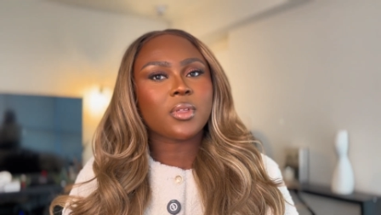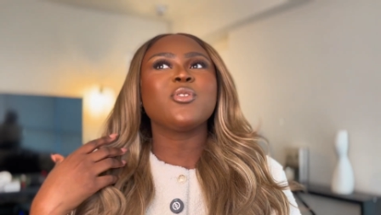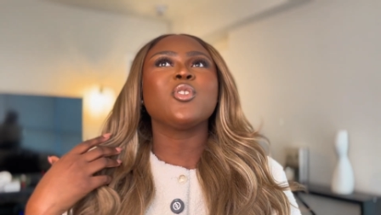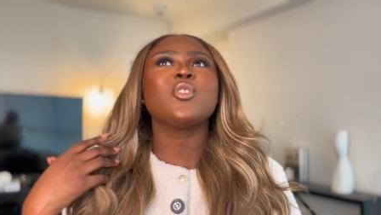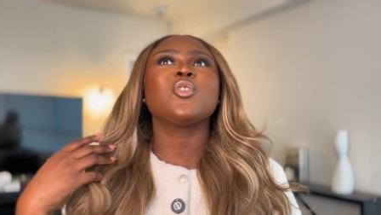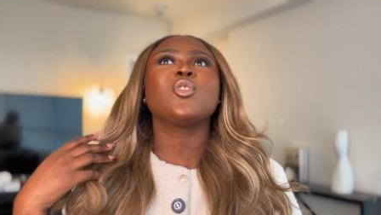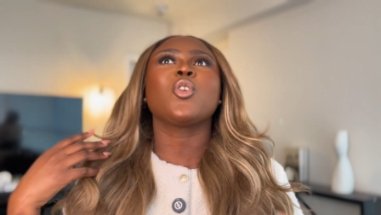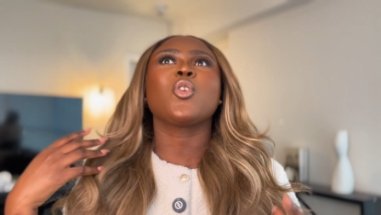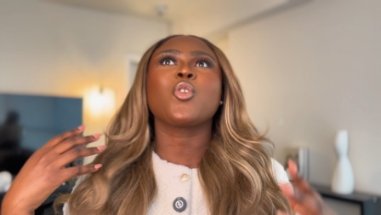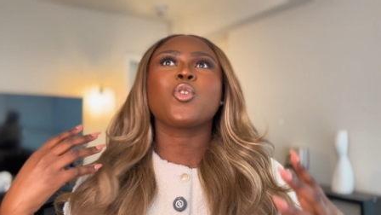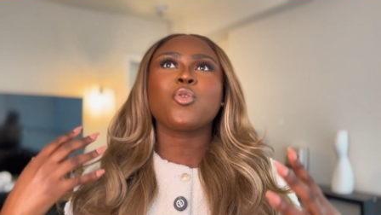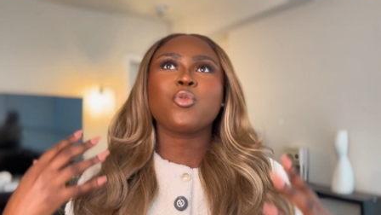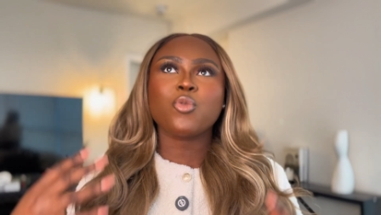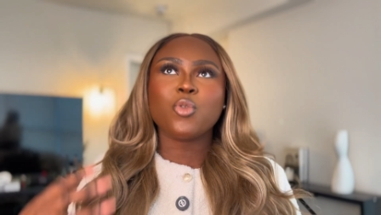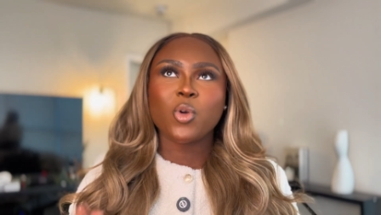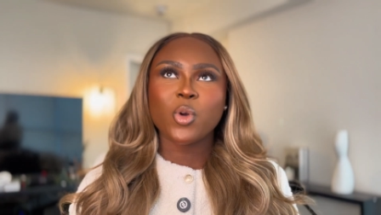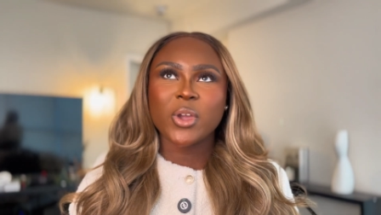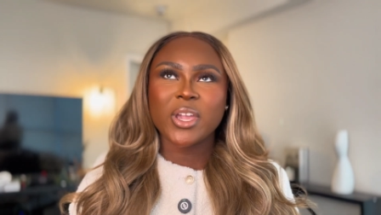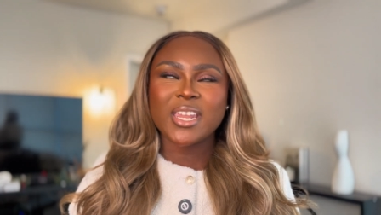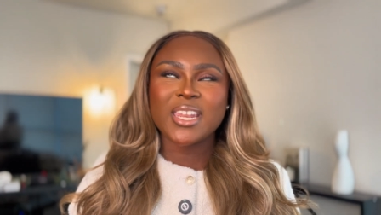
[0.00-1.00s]
If you're not
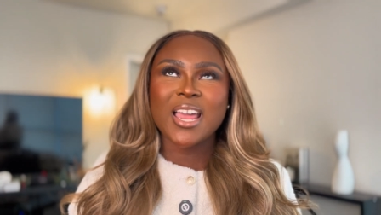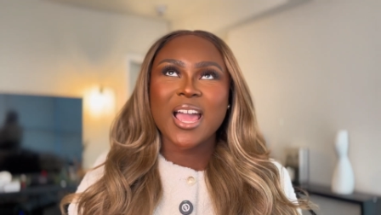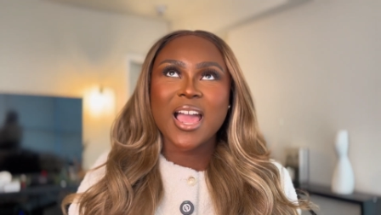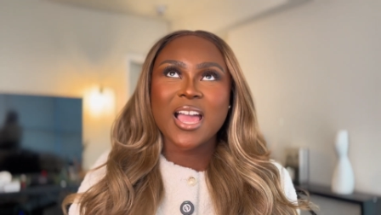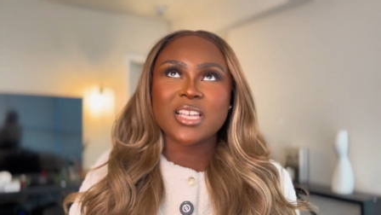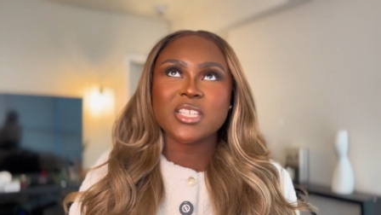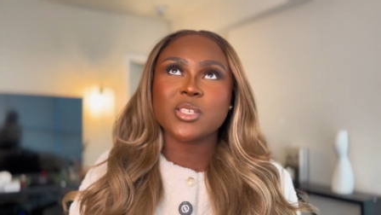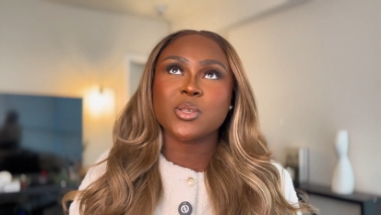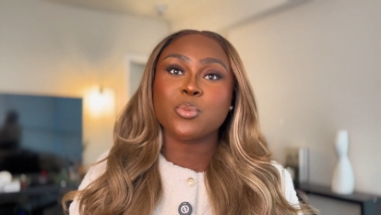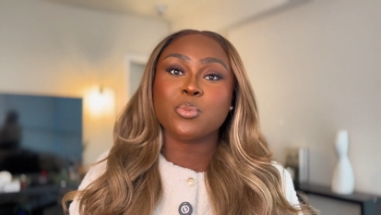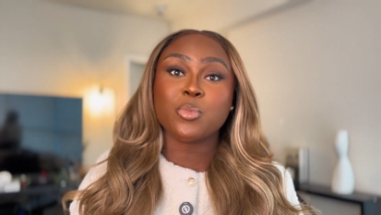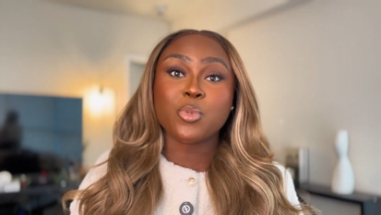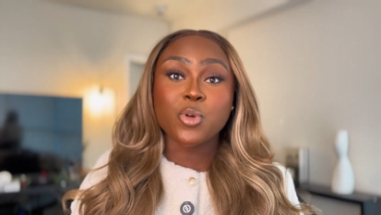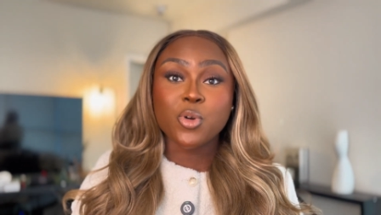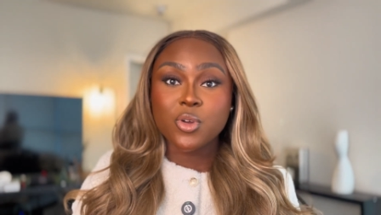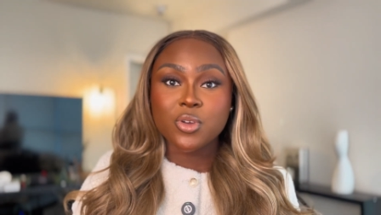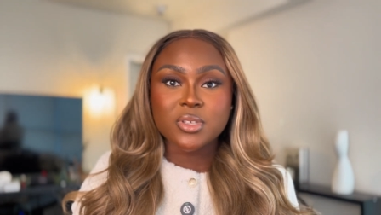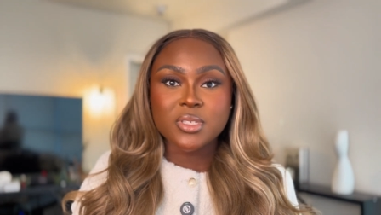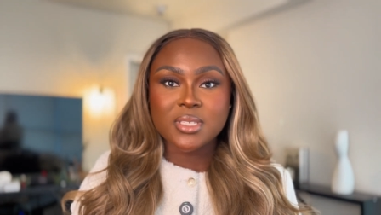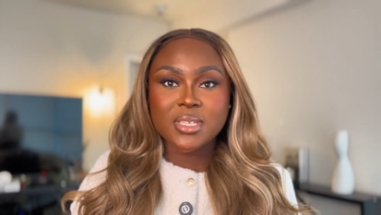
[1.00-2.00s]
growing as a
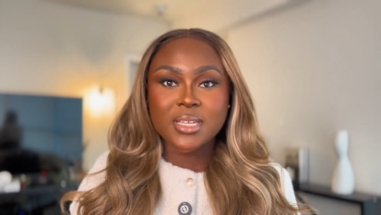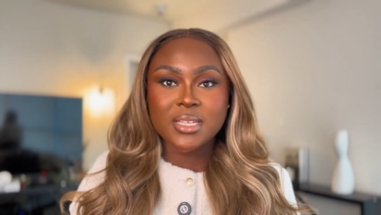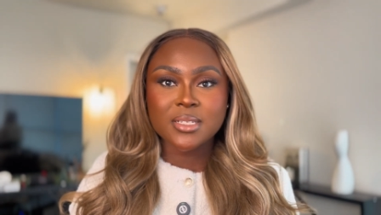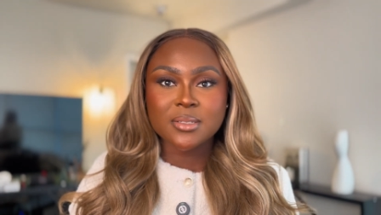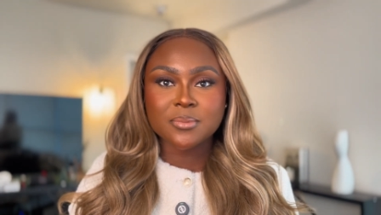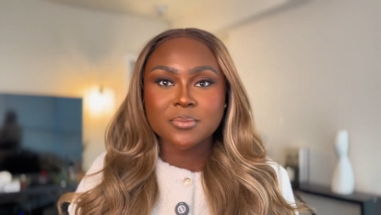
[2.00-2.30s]
person,